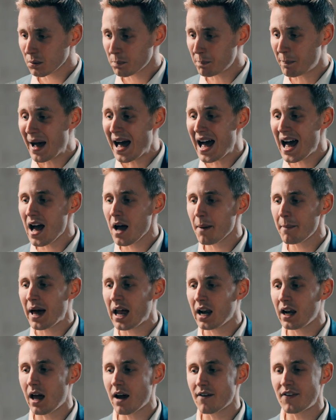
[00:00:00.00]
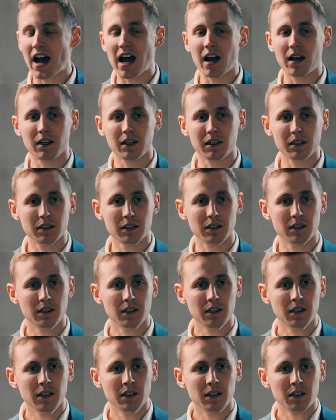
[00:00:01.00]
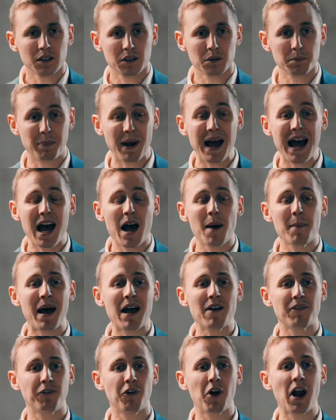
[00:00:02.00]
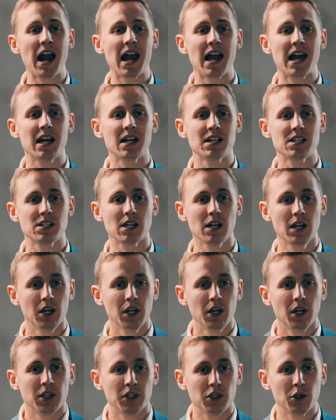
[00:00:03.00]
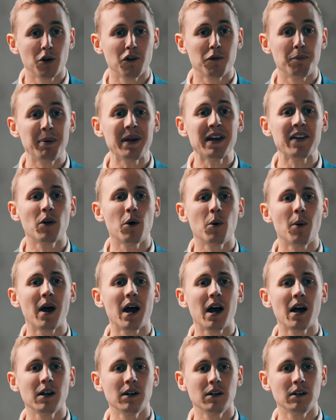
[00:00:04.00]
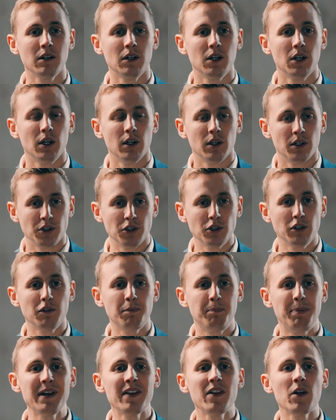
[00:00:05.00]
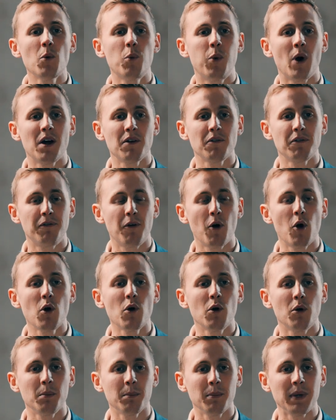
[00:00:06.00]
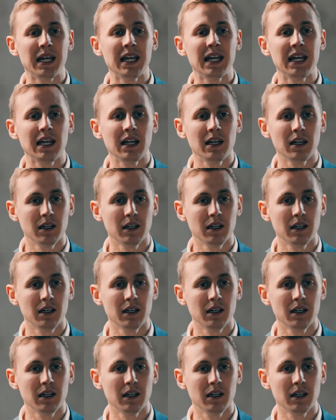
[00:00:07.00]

Bye, my lover. Goodbye, my friend. You have been the one. You have been the one for me.